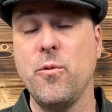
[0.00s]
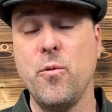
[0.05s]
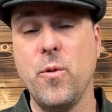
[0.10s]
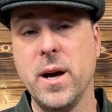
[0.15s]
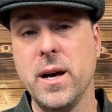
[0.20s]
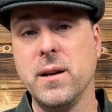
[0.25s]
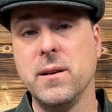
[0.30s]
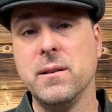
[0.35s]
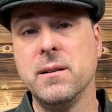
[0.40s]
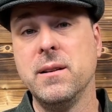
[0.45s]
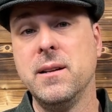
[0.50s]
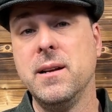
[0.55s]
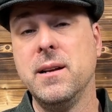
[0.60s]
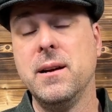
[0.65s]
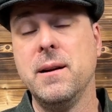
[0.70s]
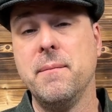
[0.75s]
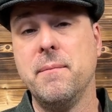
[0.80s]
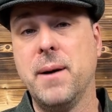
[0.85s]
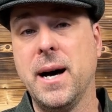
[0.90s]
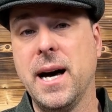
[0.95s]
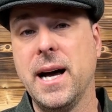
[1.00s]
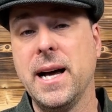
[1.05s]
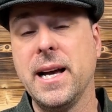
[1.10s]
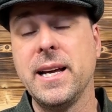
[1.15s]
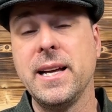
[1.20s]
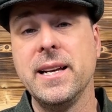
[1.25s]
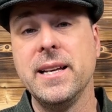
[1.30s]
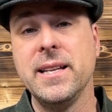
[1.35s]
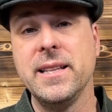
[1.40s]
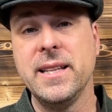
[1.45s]
well
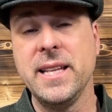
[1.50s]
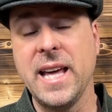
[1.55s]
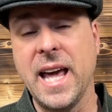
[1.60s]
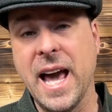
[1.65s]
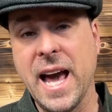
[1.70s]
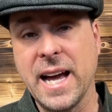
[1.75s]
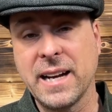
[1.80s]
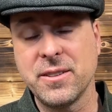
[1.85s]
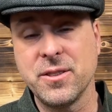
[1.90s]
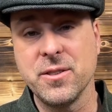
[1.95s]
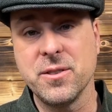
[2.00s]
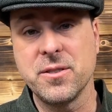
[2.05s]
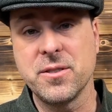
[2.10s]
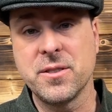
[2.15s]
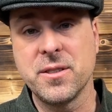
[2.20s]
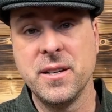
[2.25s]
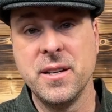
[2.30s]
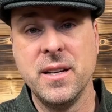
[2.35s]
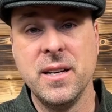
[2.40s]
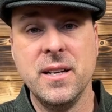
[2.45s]
by the actors.